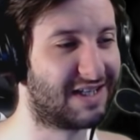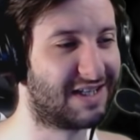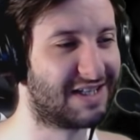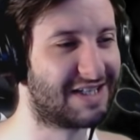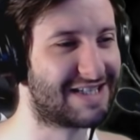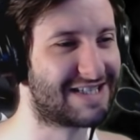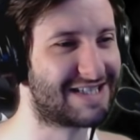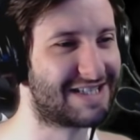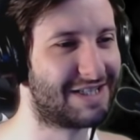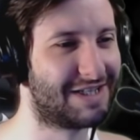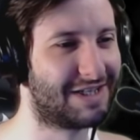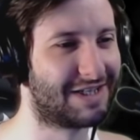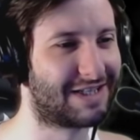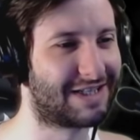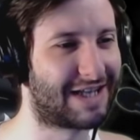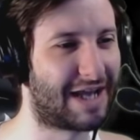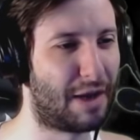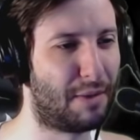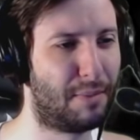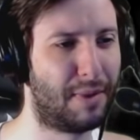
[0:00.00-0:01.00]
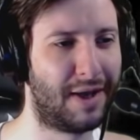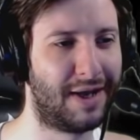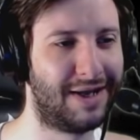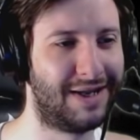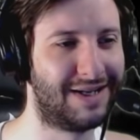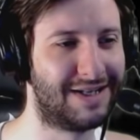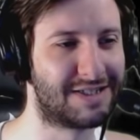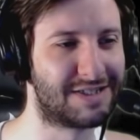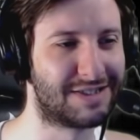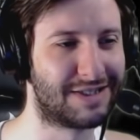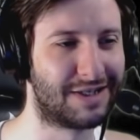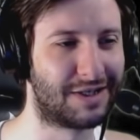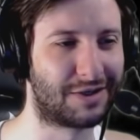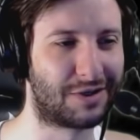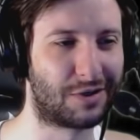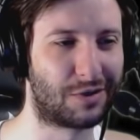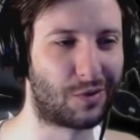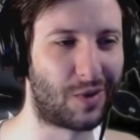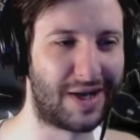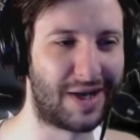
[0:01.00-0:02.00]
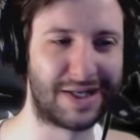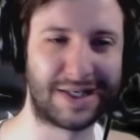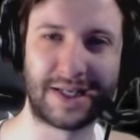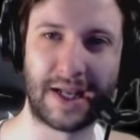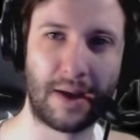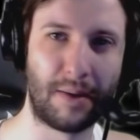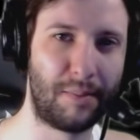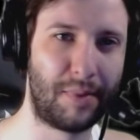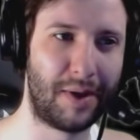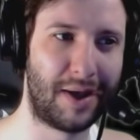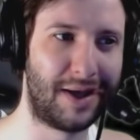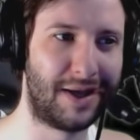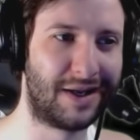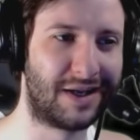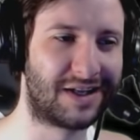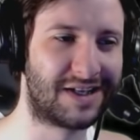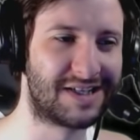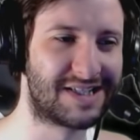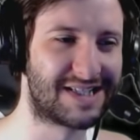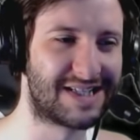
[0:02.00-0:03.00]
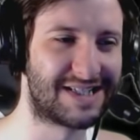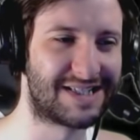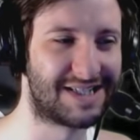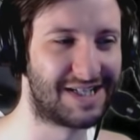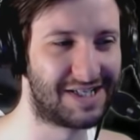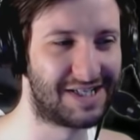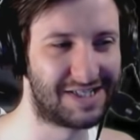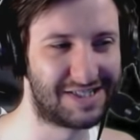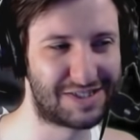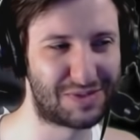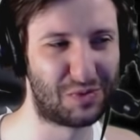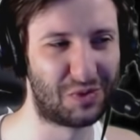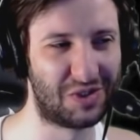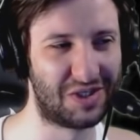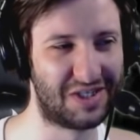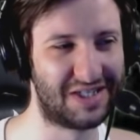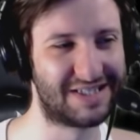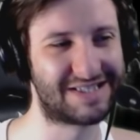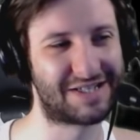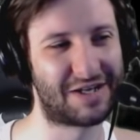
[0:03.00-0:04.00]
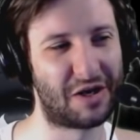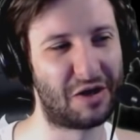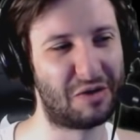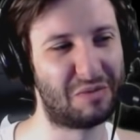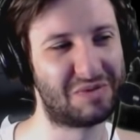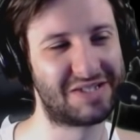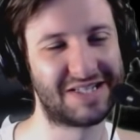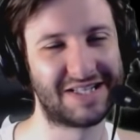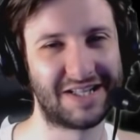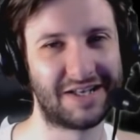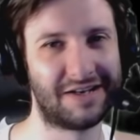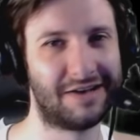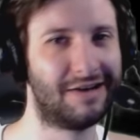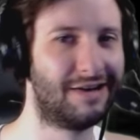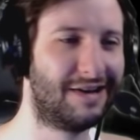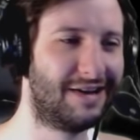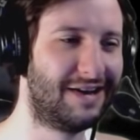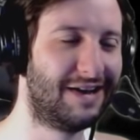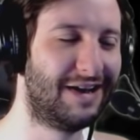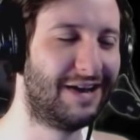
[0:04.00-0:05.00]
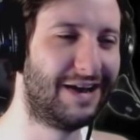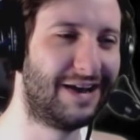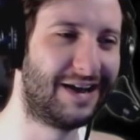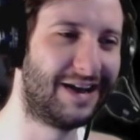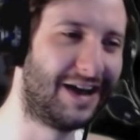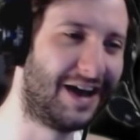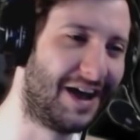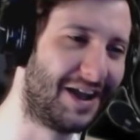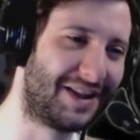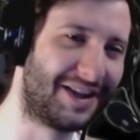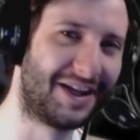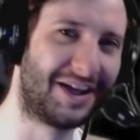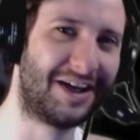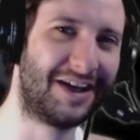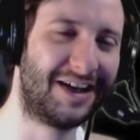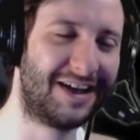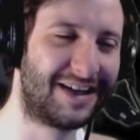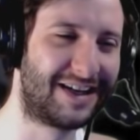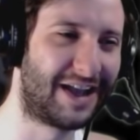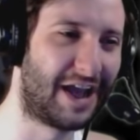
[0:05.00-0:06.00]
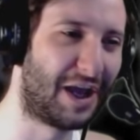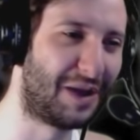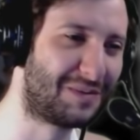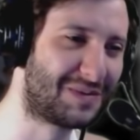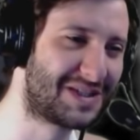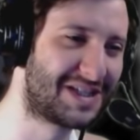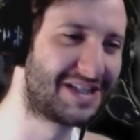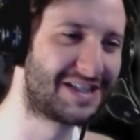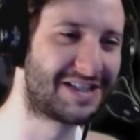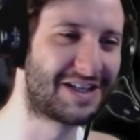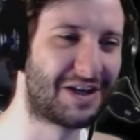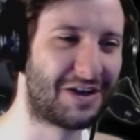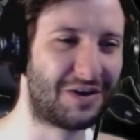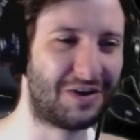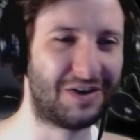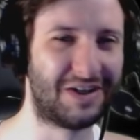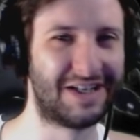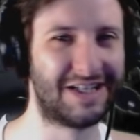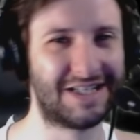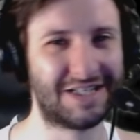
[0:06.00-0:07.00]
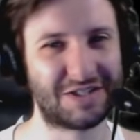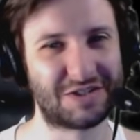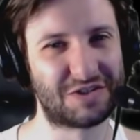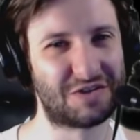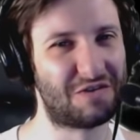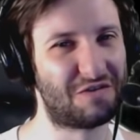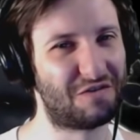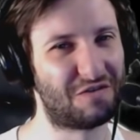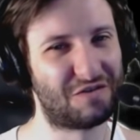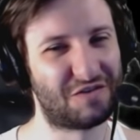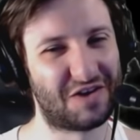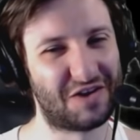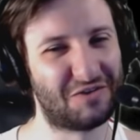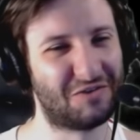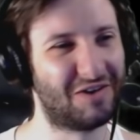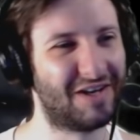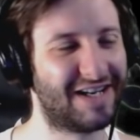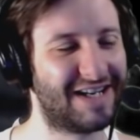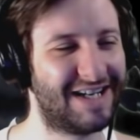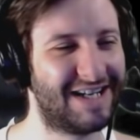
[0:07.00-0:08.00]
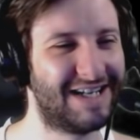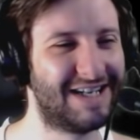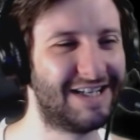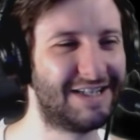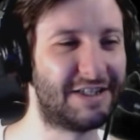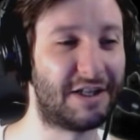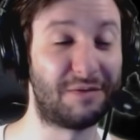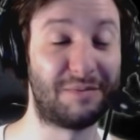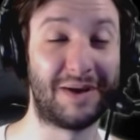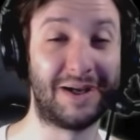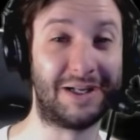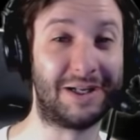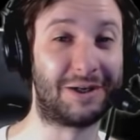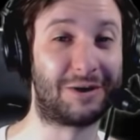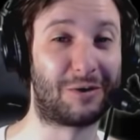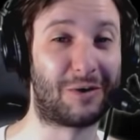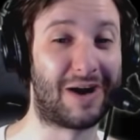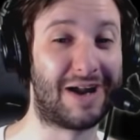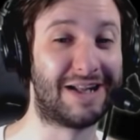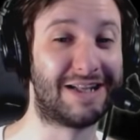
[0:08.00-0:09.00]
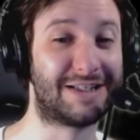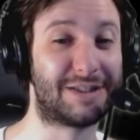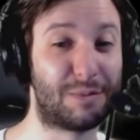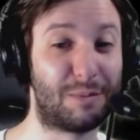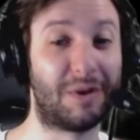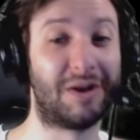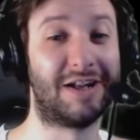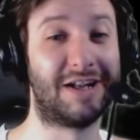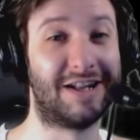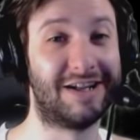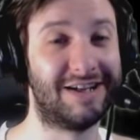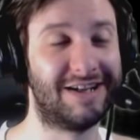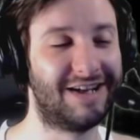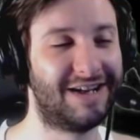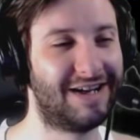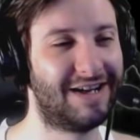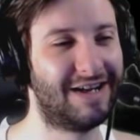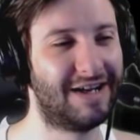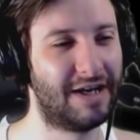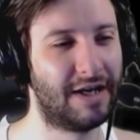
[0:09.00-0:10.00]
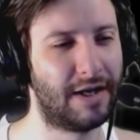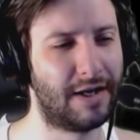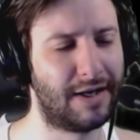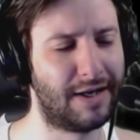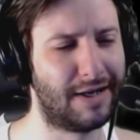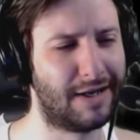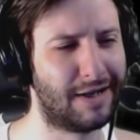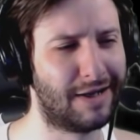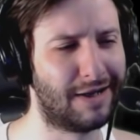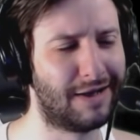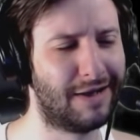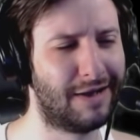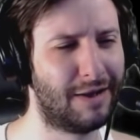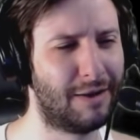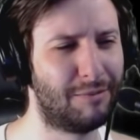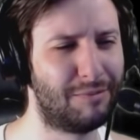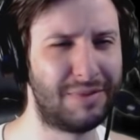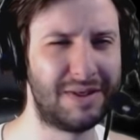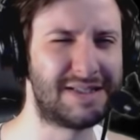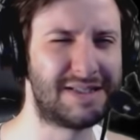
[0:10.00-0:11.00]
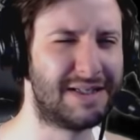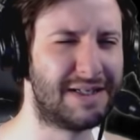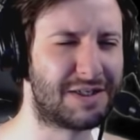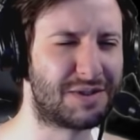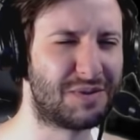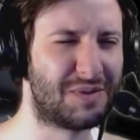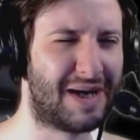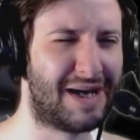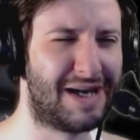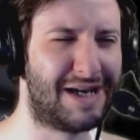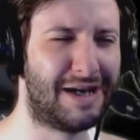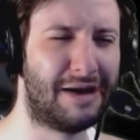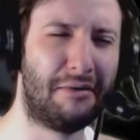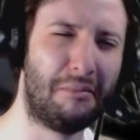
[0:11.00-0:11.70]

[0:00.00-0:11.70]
because the campaign isn't a grand campaign because it's a smaller scope to the other games. So it's a fun one. They made it grand, but in a in a business way.